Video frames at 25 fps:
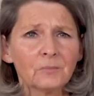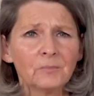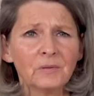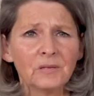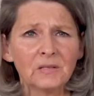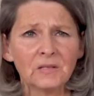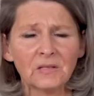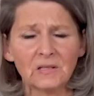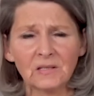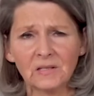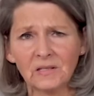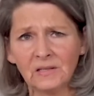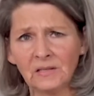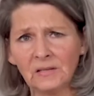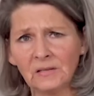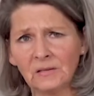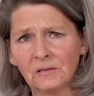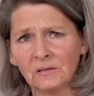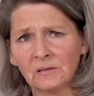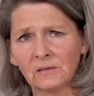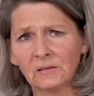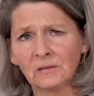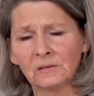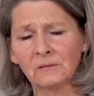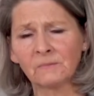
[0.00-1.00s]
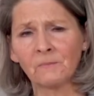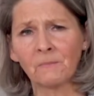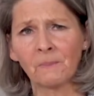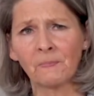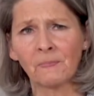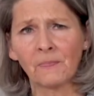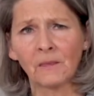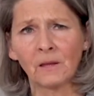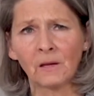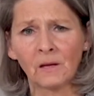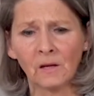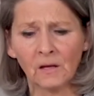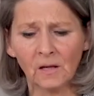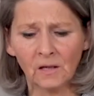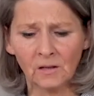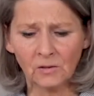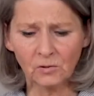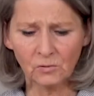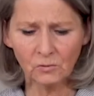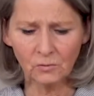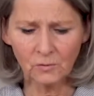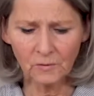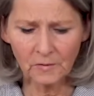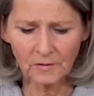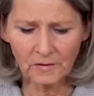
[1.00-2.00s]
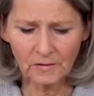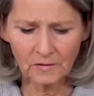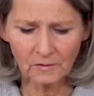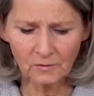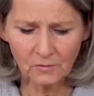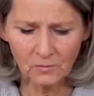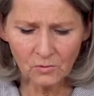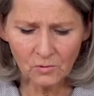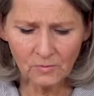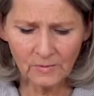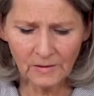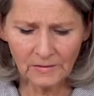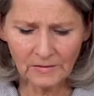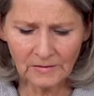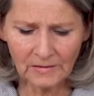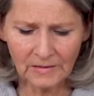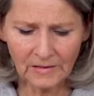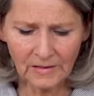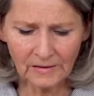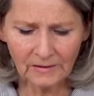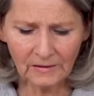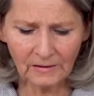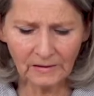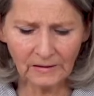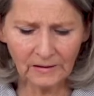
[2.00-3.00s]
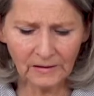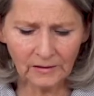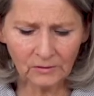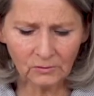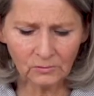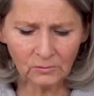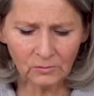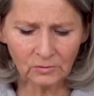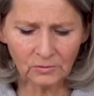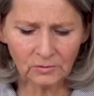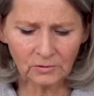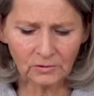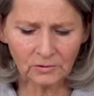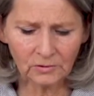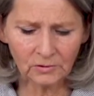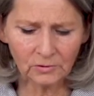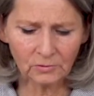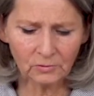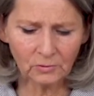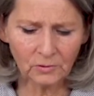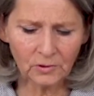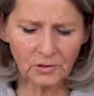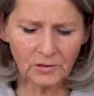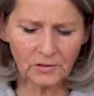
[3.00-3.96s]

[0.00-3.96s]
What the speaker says: through herbicides, through diets, through chemical warfare agents,